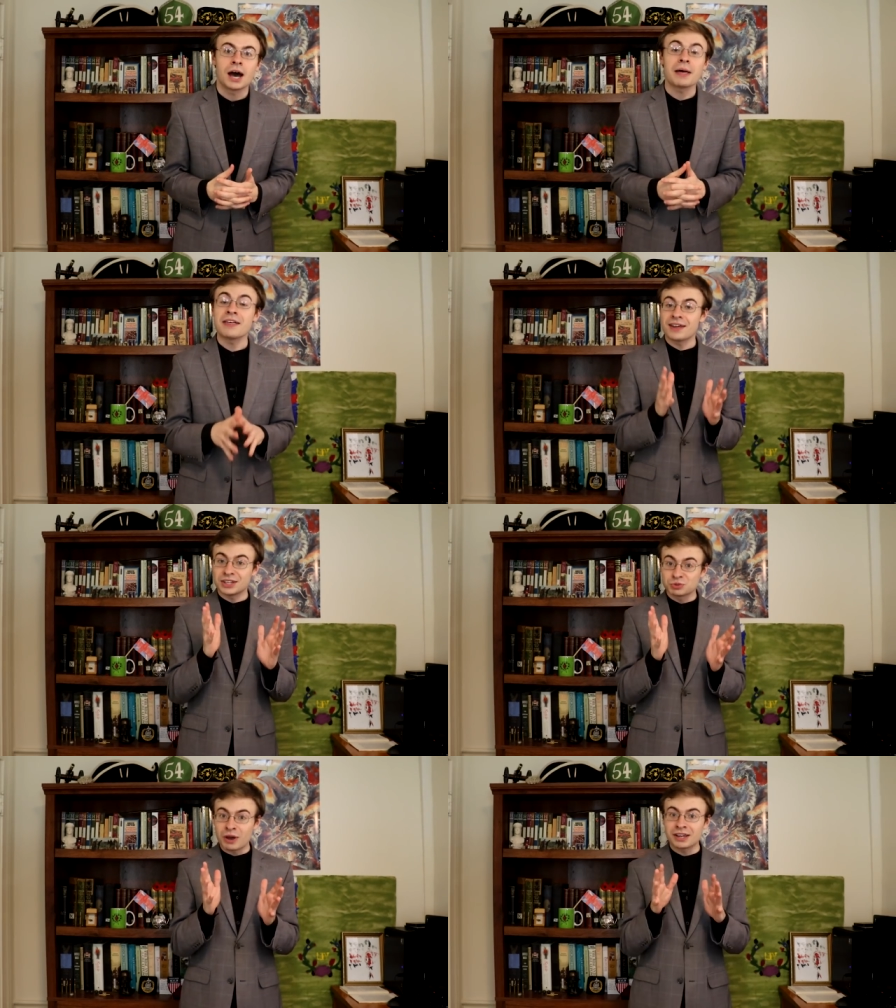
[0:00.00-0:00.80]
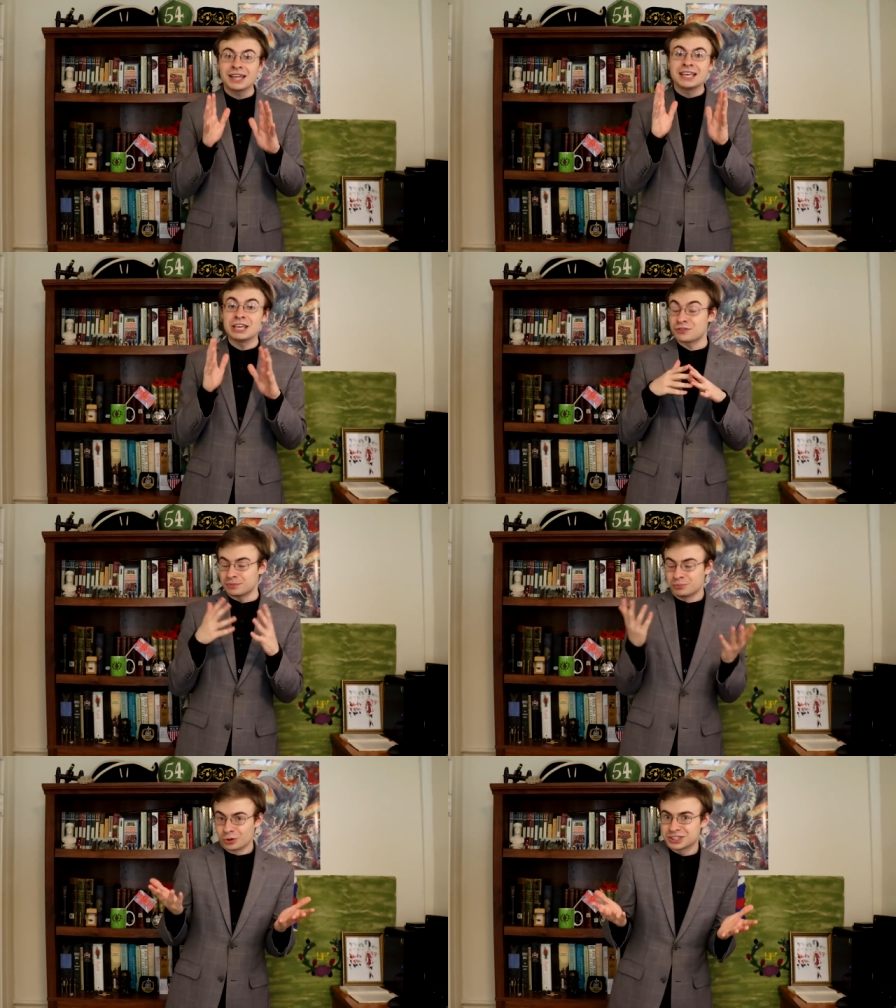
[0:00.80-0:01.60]
Uh, and then, as well,
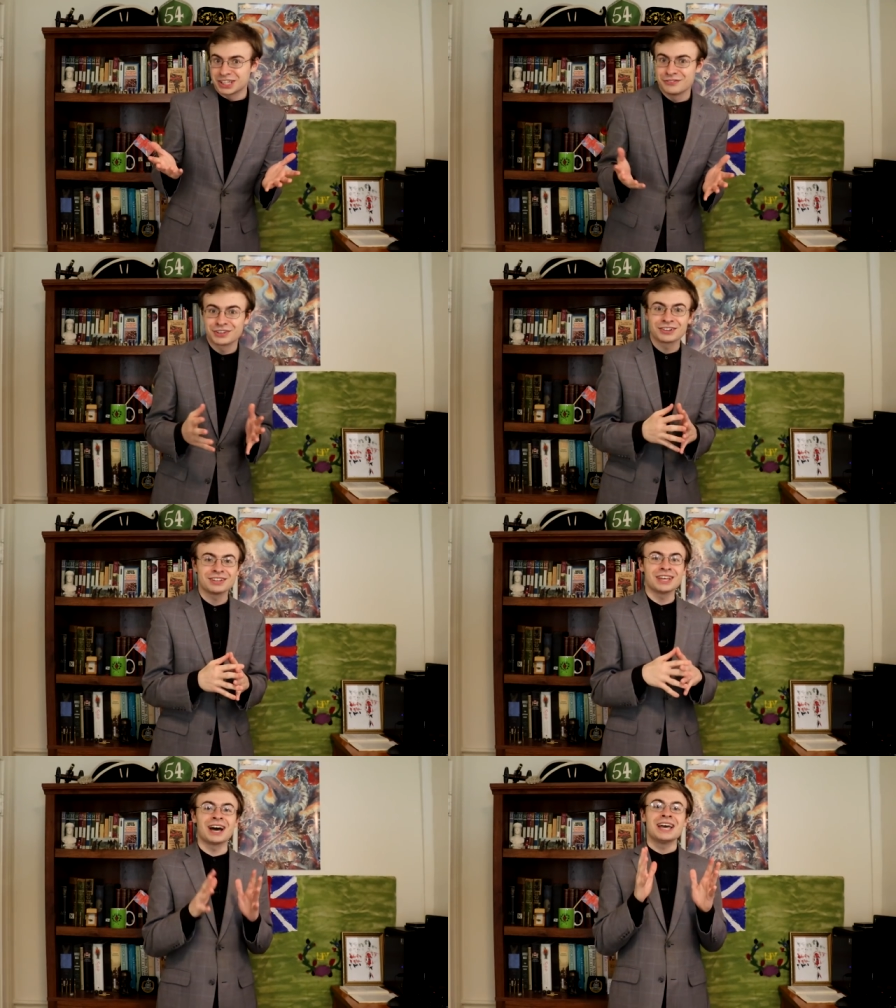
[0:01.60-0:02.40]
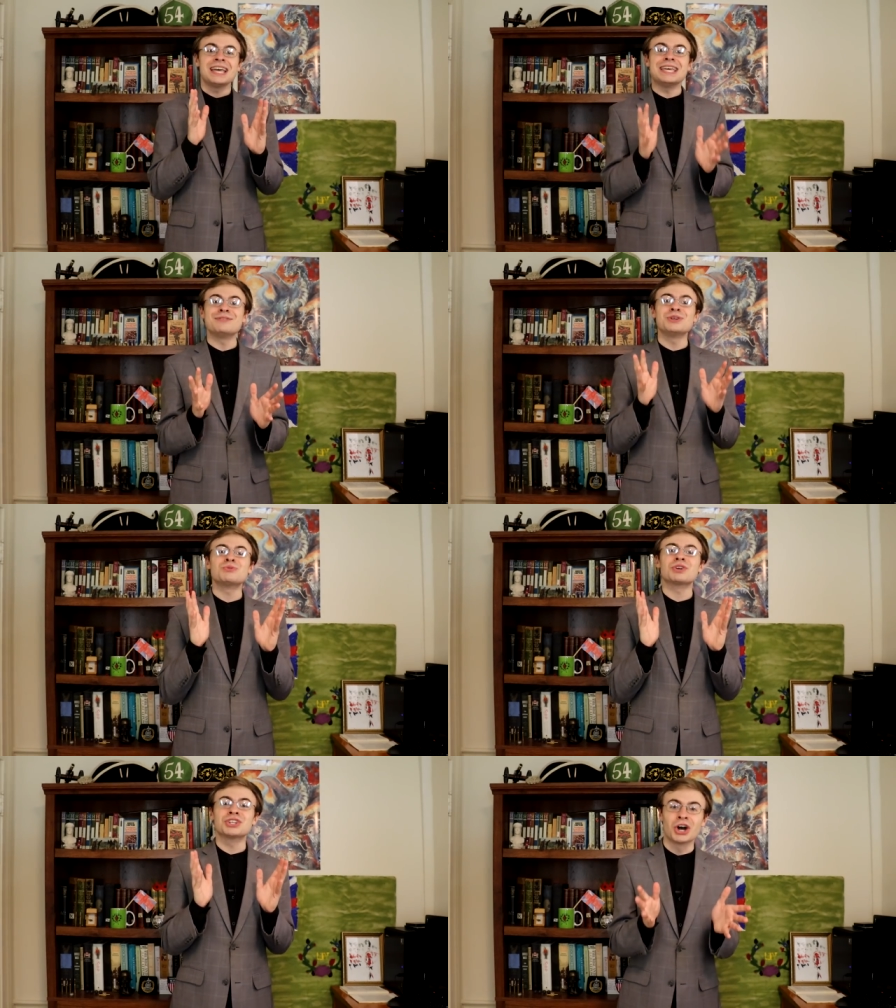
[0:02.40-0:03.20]
even more significantly, uh,
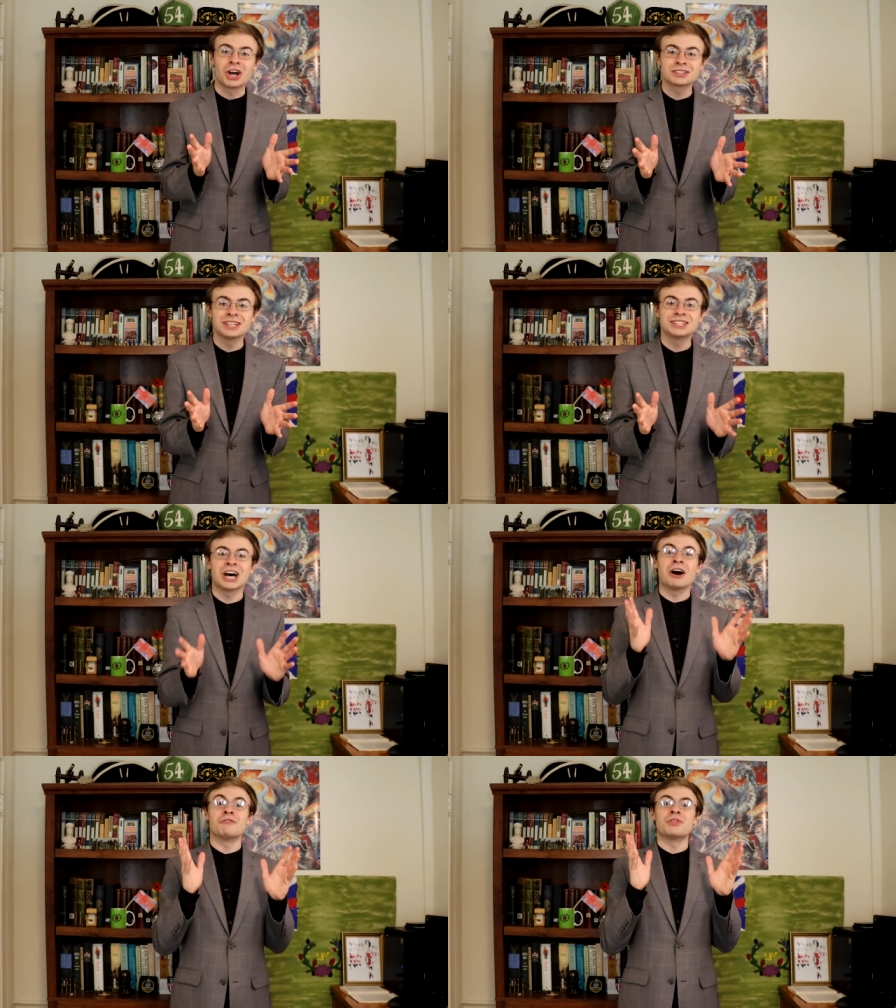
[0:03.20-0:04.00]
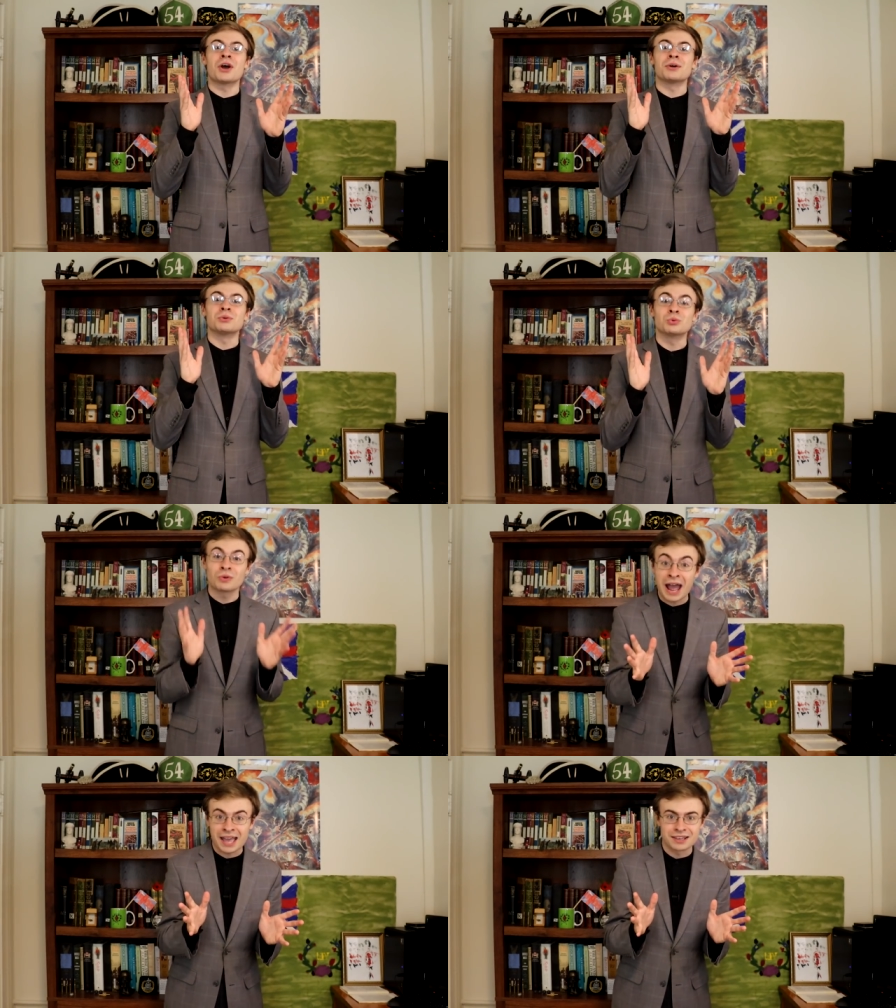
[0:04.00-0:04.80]
even regardless of their
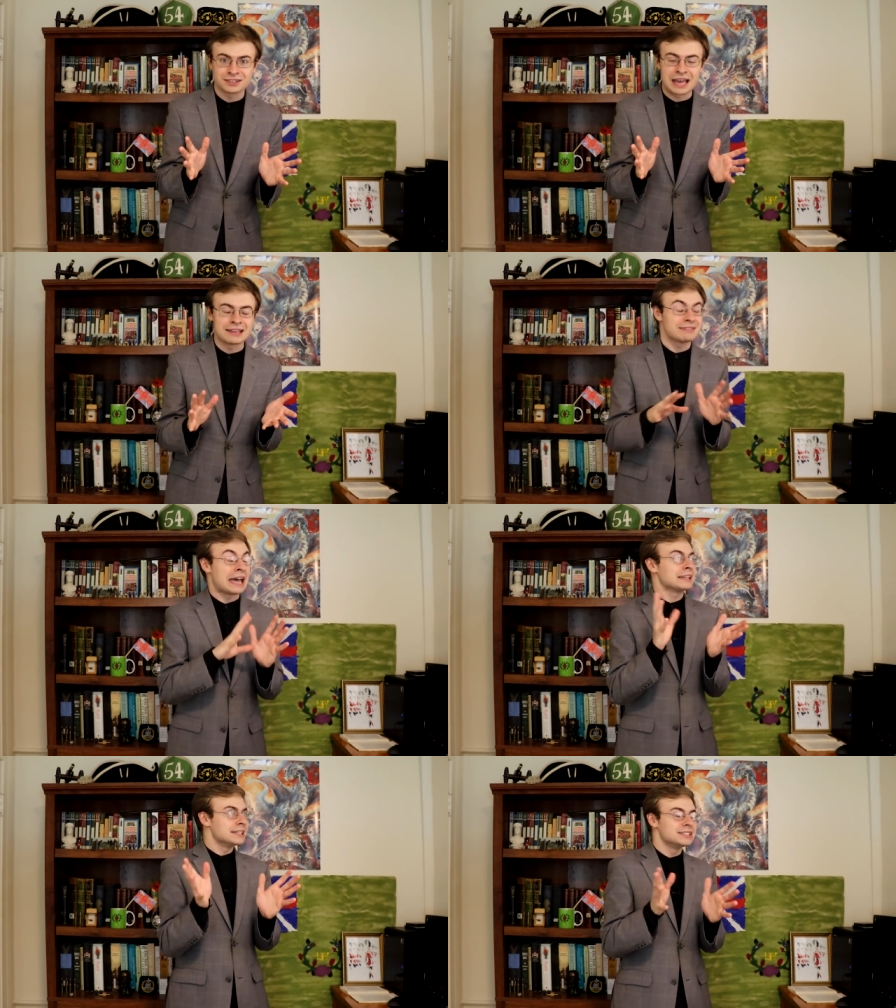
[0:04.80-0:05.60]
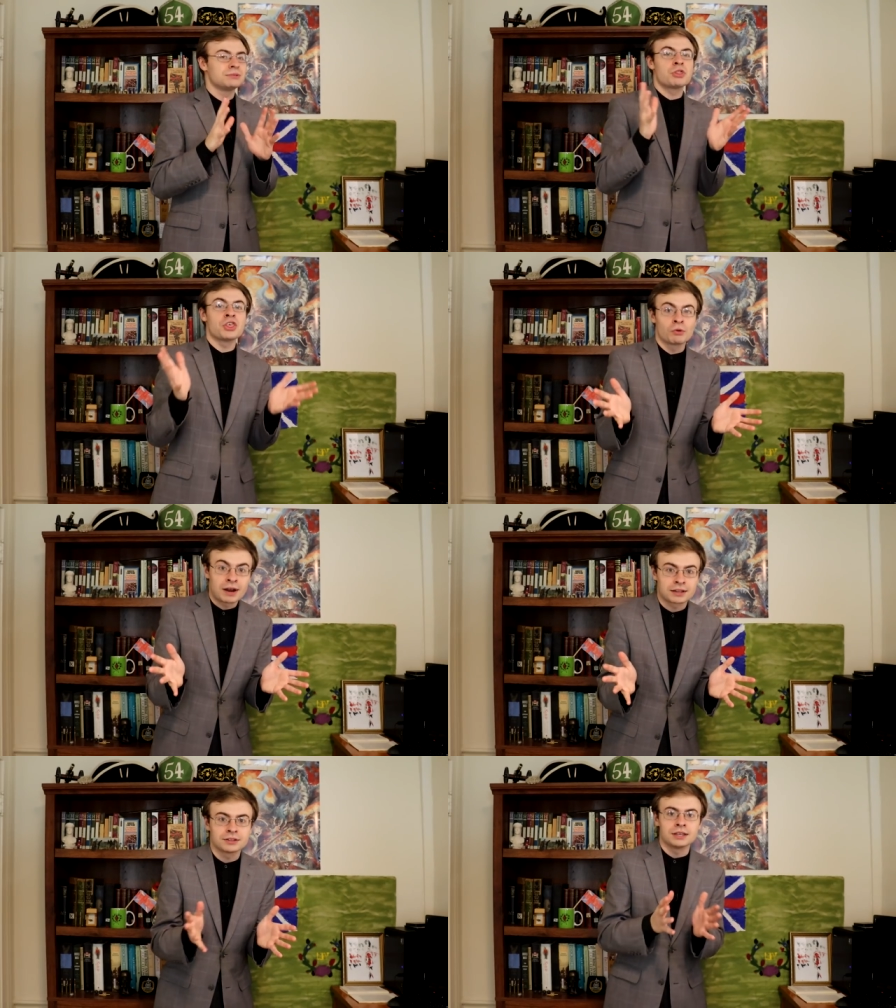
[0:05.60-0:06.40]
rank, at, at least
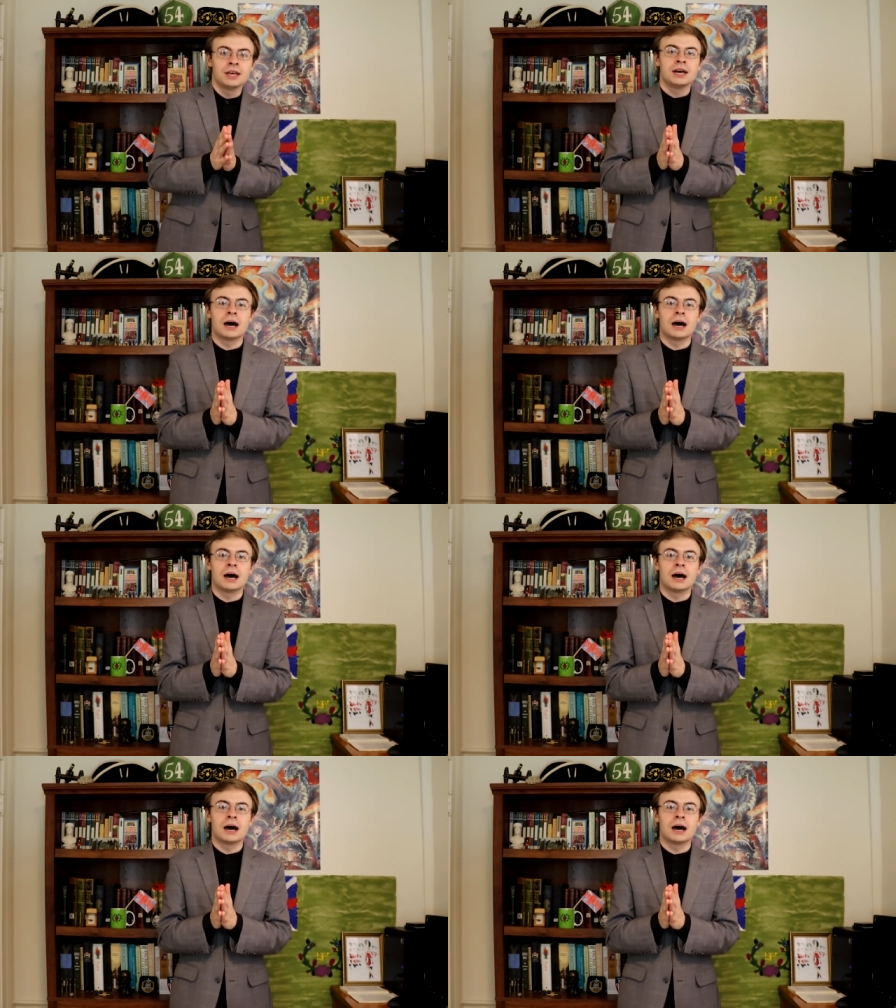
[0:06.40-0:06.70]
theoretically.